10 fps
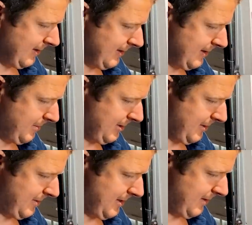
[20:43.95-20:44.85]

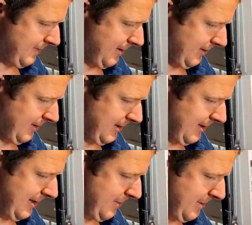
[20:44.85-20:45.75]
sometimes these ferrules are
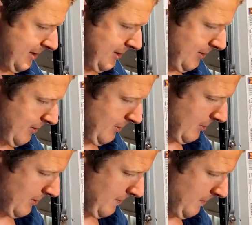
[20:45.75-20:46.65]
just a little bit too
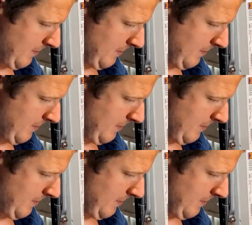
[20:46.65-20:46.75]
short.